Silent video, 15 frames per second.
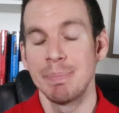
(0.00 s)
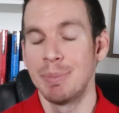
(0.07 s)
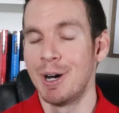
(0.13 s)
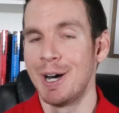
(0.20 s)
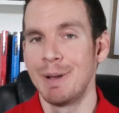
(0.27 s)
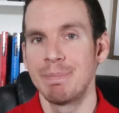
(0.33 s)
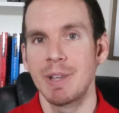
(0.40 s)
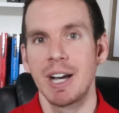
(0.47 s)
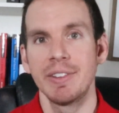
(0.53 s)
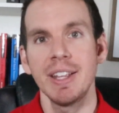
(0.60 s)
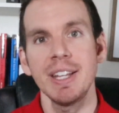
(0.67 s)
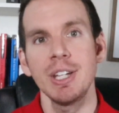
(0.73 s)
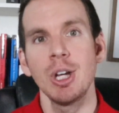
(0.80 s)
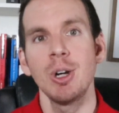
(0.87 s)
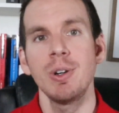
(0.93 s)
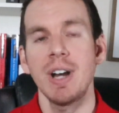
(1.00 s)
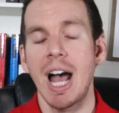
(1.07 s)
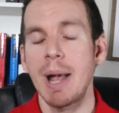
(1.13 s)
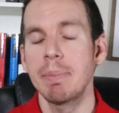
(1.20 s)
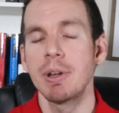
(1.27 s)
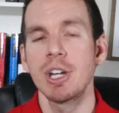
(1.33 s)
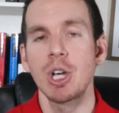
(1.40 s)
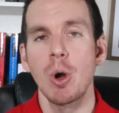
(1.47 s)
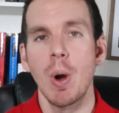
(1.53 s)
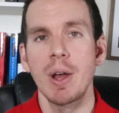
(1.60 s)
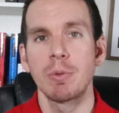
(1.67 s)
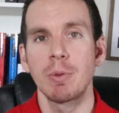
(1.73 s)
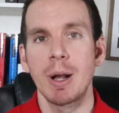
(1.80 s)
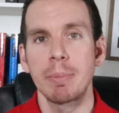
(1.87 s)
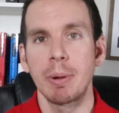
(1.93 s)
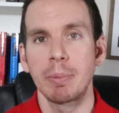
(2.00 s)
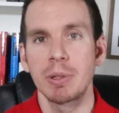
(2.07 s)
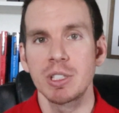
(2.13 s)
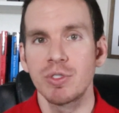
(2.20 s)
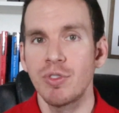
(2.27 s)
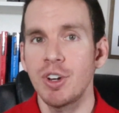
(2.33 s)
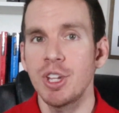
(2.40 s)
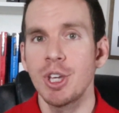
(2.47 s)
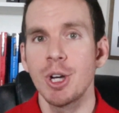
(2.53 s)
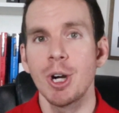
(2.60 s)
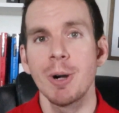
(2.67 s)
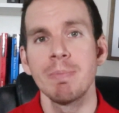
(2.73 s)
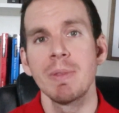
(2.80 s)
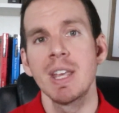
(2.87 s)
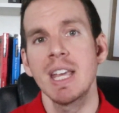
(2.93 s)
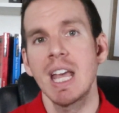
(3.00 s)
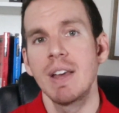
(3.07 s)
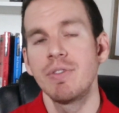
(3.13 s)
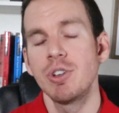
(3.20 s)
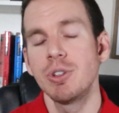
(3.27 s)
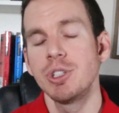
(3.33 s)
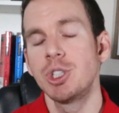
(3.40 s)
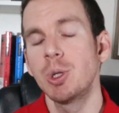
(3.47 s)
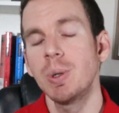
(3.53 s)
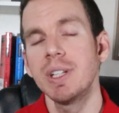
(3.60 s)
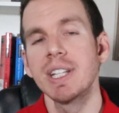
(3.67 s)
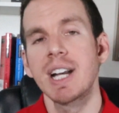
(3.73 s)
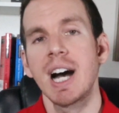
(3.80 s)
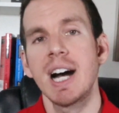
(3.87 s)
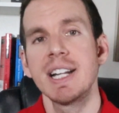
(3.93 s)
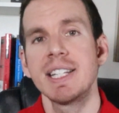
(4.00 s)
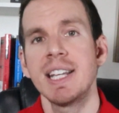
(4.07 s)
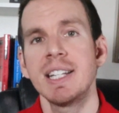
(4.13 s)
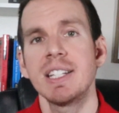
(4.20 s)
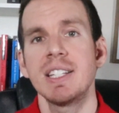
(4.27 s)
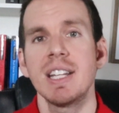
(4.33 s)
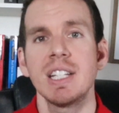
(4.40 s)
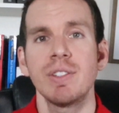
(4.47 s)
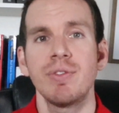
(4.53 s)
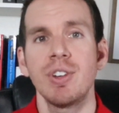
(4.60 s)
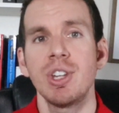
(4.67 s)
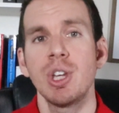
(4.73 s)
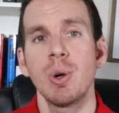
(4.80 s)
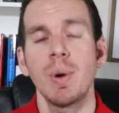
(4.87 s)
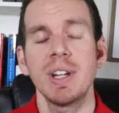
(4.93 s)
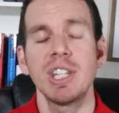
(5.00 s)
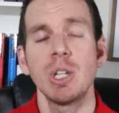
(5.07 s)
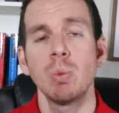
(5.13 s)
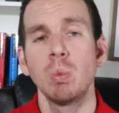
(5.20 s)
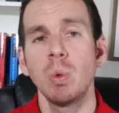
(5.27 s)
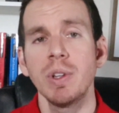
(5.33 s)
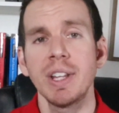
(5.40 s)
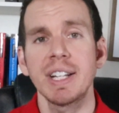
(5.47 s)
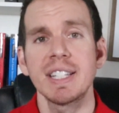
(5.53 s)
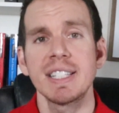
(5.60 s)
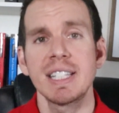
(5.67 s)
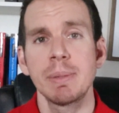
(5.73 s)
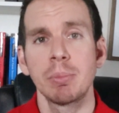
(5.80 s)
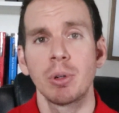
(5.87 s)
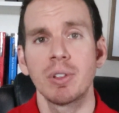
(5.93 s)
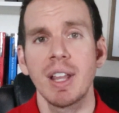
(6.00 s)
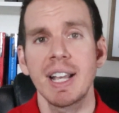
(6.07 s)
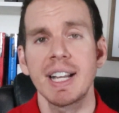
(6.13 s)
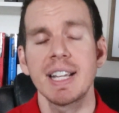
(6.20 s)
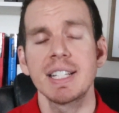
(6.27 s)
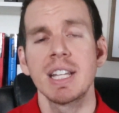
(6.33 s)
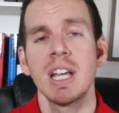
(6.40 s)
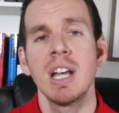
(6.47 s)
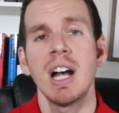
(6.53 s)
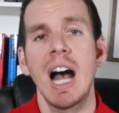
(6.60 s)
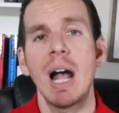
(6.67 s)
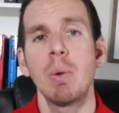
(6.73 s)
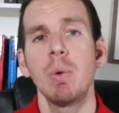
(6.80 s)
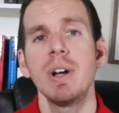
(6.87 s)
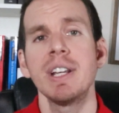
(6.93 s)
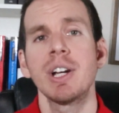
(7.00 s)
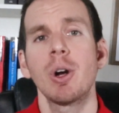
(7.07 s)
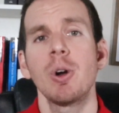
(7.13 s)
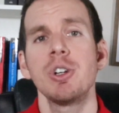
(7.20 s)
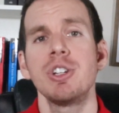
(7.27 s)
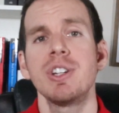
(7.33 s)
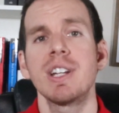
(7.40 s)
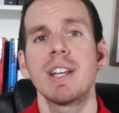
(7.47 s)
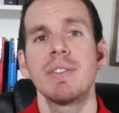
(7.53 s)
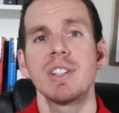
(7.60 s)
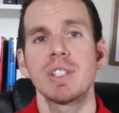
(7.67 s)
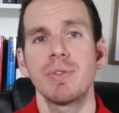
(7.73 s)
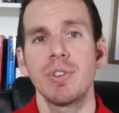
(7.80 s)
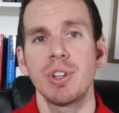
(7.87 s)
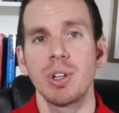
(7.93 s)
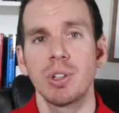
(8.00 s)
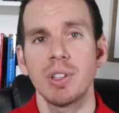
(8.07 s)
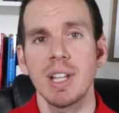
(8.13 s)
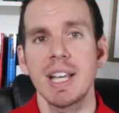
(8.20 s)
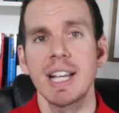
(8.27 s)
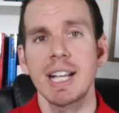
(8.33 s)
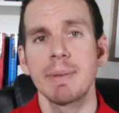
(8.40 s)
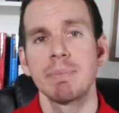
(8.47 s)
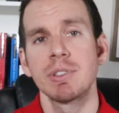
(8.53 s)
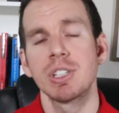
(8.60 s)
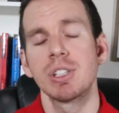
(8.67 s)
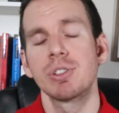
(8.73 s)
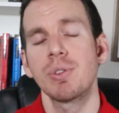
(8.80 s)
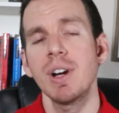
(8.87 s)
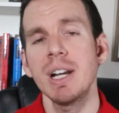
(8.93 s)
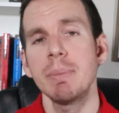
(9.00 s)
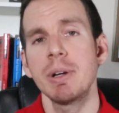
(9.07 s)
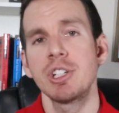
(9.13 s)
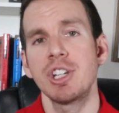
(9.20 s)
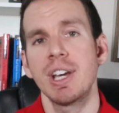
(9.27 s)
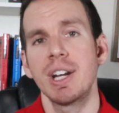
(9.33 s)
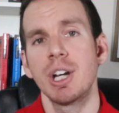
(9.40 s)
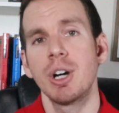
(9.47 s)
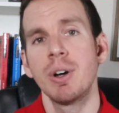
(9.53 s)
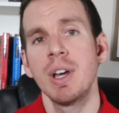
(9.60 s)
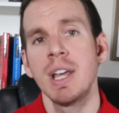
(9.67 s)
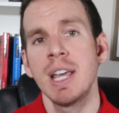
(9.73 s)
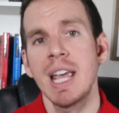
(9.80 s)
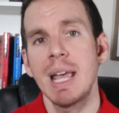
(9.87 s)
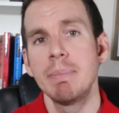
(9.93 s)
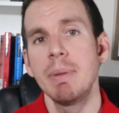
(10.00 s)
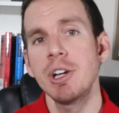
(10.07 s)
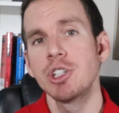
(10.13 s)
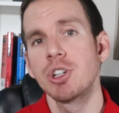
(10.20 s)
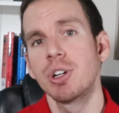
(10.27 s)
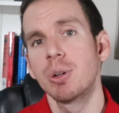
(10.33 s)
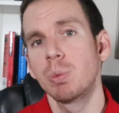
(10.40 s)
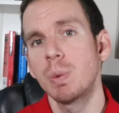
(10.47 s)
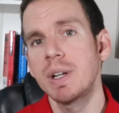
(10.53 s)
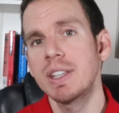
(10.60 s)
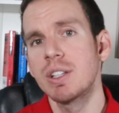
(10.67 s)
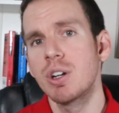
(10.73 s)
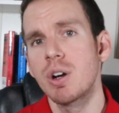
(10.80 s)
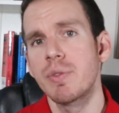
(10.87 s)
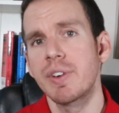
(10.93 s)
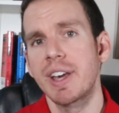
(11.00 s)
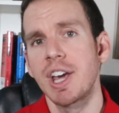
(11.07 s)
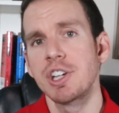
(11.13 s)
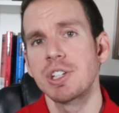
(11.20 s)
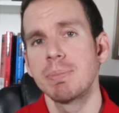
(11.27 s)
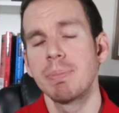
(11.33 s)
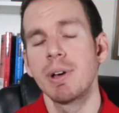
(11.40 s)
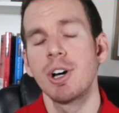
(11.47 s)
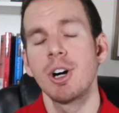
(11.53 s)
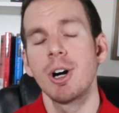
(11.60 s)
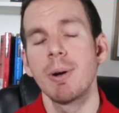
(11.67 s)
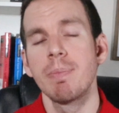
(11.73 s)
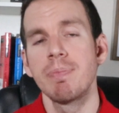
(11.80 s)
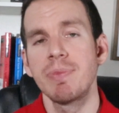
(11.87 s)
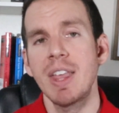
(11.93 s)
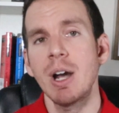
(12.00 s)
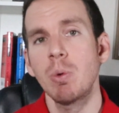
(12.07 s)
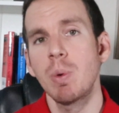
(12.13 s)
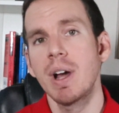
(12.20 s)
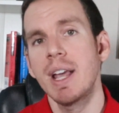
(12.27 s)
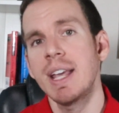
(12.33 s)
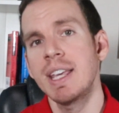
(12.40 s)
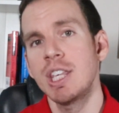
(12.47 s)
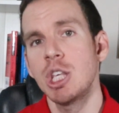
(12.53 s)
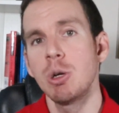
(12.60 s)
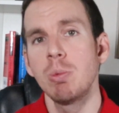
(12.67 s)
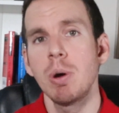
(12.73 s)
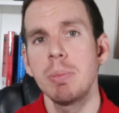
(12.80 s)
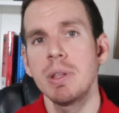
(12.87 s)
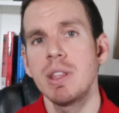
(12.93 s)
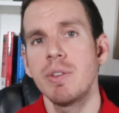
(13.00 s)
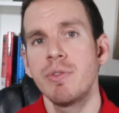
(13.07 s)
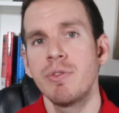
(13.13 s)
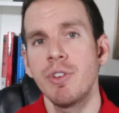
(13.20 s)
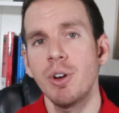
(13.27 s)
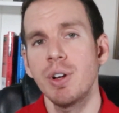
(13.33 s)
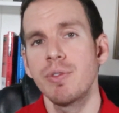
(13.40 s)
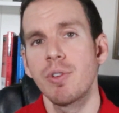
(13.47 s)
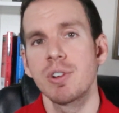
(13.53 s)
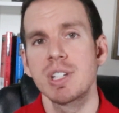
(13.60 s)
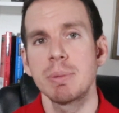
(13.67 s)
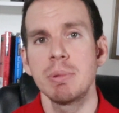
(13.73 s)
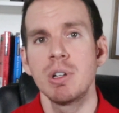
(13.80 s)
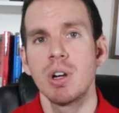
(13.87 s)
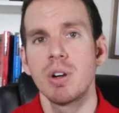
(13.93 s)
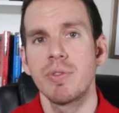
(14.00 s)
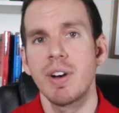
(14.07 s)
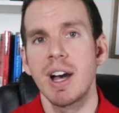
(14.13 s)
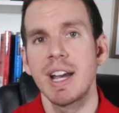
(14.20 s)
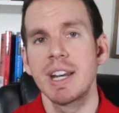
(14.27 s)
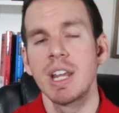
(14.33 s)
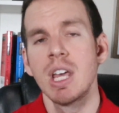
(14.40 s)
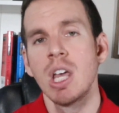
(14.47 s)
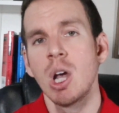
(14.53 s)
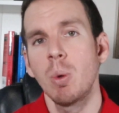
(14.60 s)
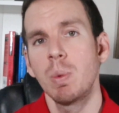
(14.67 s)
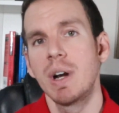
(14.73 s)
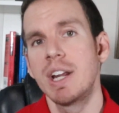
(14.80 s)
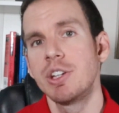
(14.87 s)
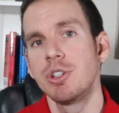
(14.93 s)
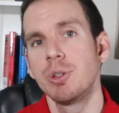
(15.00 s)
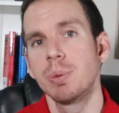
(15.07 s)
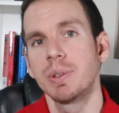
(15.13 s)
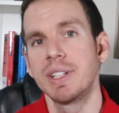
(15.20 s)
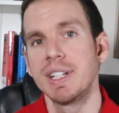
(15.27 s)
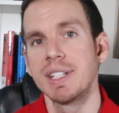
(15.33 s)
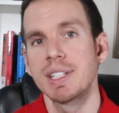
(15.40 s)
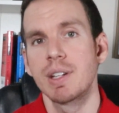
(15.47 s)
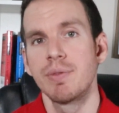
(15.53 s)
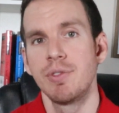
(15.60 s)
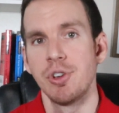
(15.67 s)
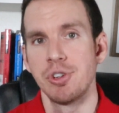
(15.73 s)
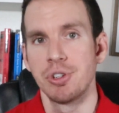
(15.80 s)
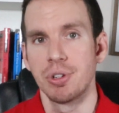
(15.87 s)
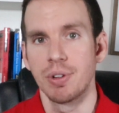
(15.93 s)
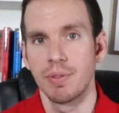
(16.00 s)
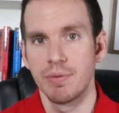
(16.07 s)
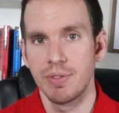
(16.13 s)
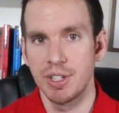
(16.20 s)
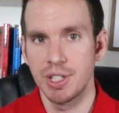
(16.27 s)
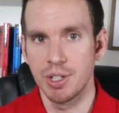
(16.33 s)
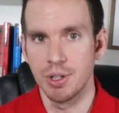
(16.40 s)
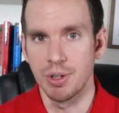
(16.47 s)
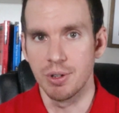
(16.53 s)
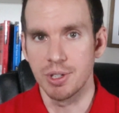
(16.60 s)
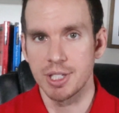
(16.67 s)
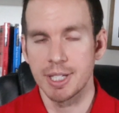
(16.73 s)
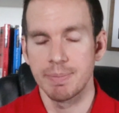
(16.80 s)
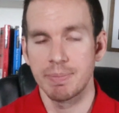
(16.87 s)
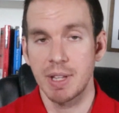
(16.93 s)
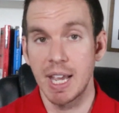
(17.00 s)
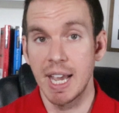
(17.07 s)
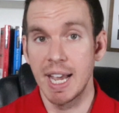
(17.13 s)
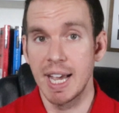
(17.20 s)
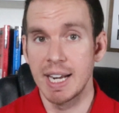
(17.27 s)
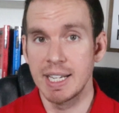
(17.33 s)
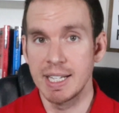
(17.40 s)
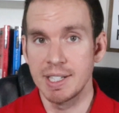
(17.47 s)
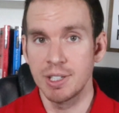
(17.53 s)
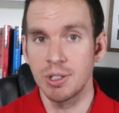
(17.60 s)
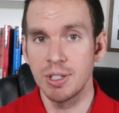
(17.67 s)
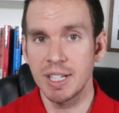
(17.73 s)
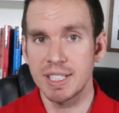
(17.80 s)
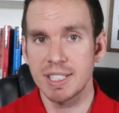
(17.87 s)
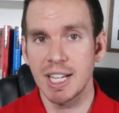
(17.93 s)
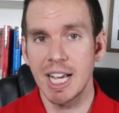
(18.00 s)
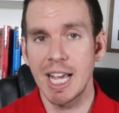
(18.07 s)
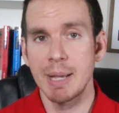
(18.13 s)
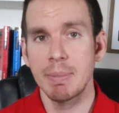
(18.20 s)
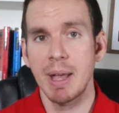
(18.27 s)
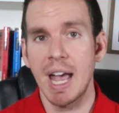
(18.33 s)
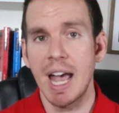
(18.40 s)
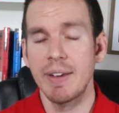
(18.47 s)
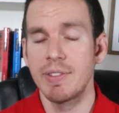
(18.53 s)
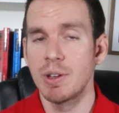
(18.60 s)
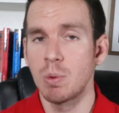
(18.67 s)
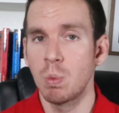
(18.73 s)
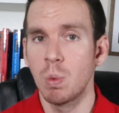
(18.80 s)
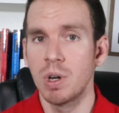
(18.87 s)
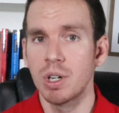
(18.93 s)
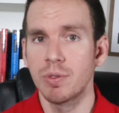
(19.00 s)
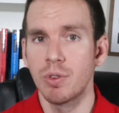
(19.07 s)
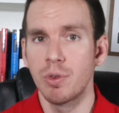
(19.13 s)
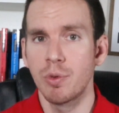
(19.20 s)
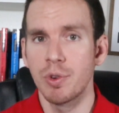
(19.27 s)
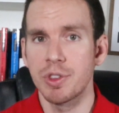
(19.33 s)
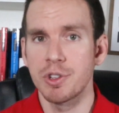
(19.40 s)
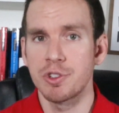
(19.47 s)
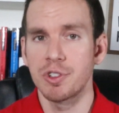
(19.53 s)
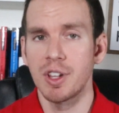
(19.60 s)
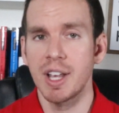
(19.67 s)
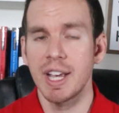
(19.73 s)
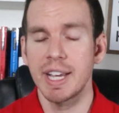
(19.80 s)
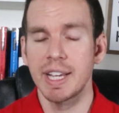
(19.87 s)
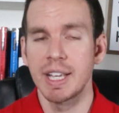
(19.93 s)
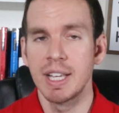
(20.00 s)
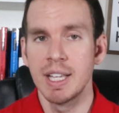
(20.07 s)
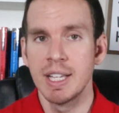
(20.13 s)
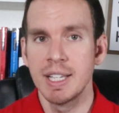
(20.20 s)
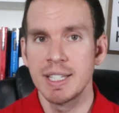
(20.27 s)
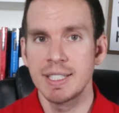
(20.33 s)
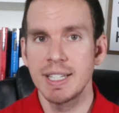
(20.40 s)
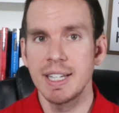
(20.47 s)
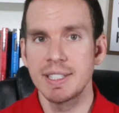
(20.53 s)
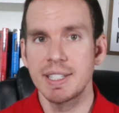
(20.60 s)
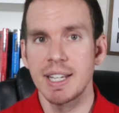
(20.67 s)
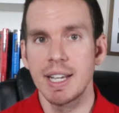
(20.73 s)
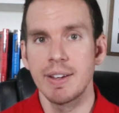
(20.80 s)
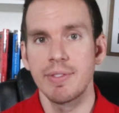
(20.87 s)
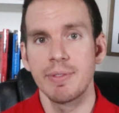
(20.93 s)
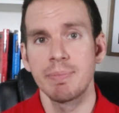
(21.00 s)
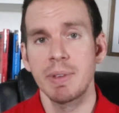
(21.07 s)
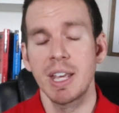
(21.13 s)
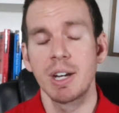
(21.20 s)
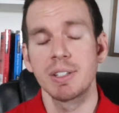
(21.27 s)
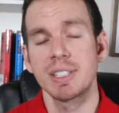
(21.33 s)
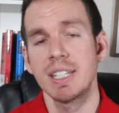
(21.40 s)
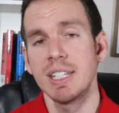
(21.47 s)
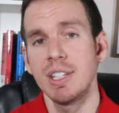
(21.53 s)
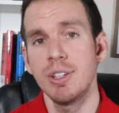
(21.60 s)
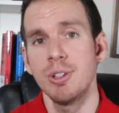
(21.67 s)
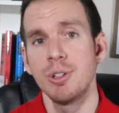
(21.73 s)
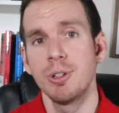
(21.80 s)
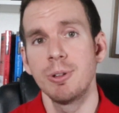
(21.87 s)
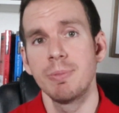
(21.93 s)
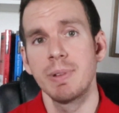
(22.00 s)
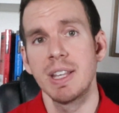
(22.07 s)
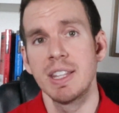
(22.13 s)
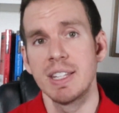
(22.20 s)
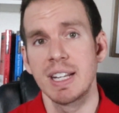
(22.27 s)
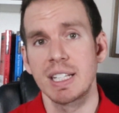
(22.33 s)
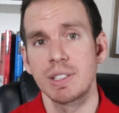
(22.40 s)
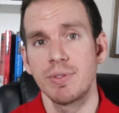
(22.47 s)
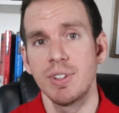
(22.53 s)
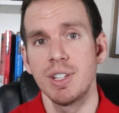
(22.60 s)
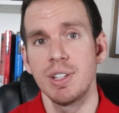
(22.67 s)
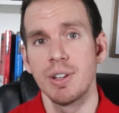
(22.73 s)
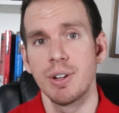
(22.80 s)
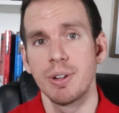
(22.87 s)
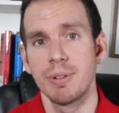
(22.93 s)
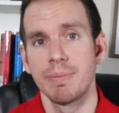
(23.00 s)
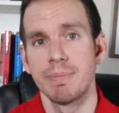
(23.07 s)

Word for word: But on that note, I'm going to go ahead and wrap up this video. If you enjoyed the content in today's video and you would like to see more like it, I would encourage you to give this video a like, subscribe to my channel, and make sure to ring the notification bell. That way, you will be the very first to be notified when I do release future videos. And until next time, have a wonderful 4th of July, stay safe, and I'll see you in the next video.